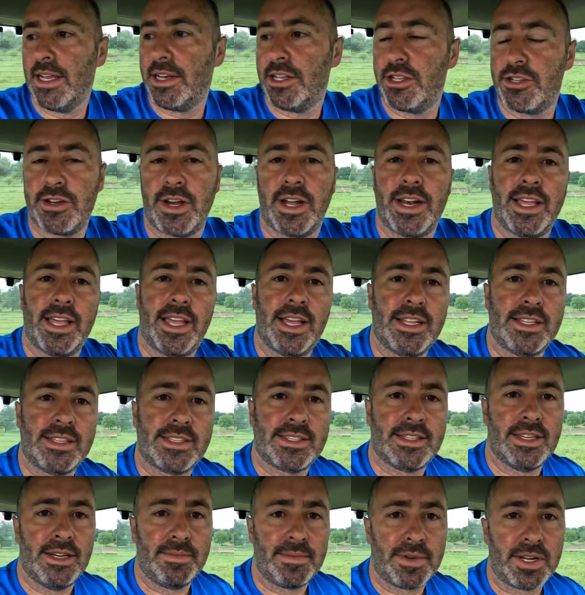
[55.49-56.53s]
to try to get
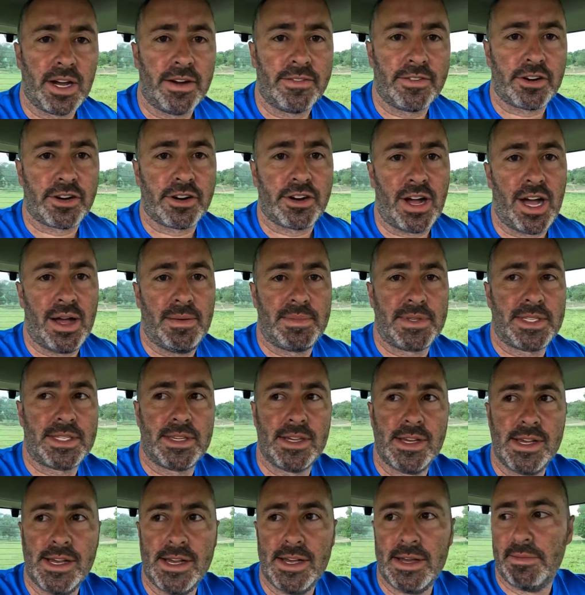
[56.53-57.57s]
some cover crops
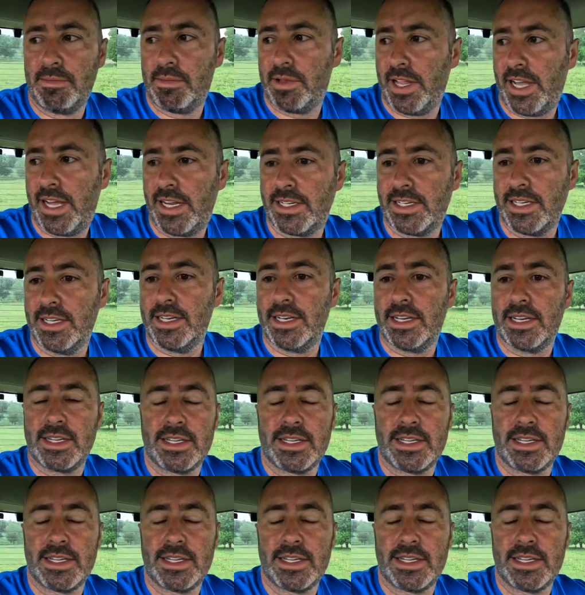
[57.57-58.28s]
planted.